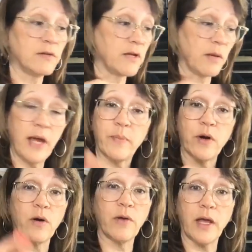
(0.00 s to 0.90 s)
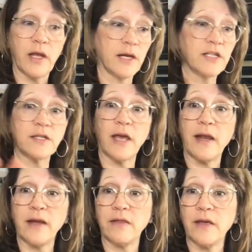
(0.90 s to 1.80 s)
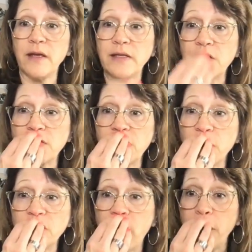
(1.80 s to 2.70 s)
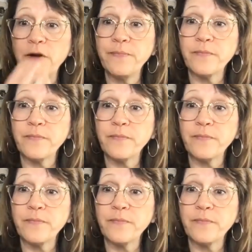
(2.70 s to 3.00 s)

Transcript: Get paper, get inks, get anything as long as it's not retired.